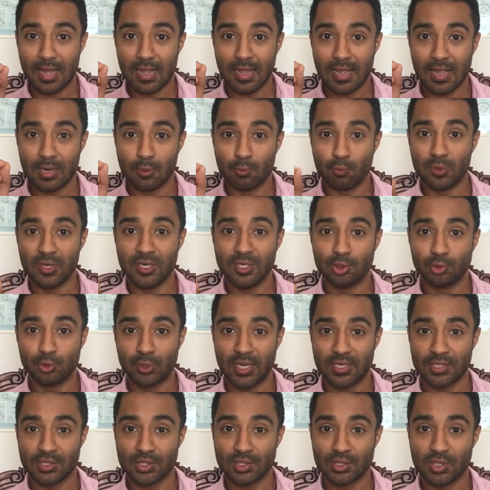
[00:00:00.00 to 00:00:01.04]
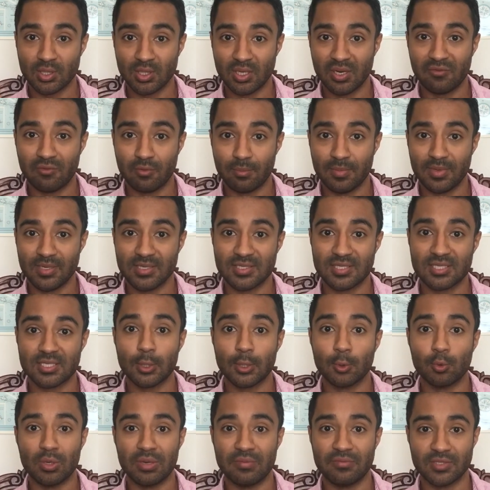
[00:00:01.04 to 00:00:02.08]
and redress the government's
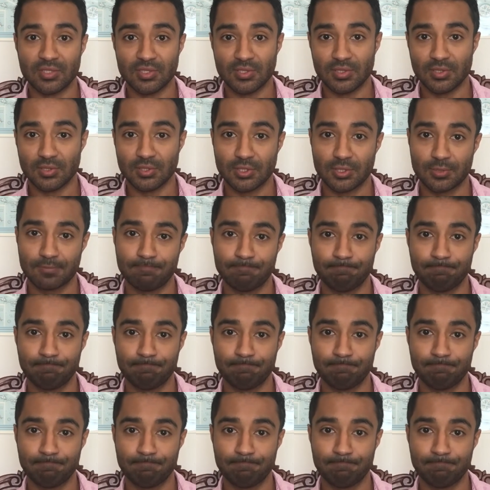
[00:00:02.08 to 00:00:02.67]
grievances.